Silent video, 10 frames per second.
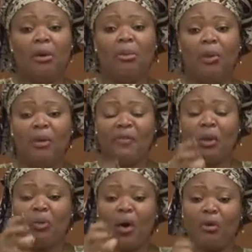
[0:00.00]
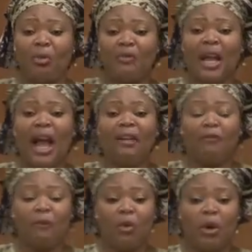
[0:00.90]
but with the work with the
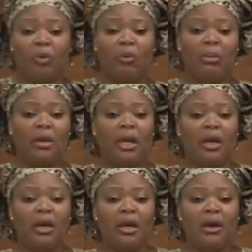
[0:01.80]
Ivorian women,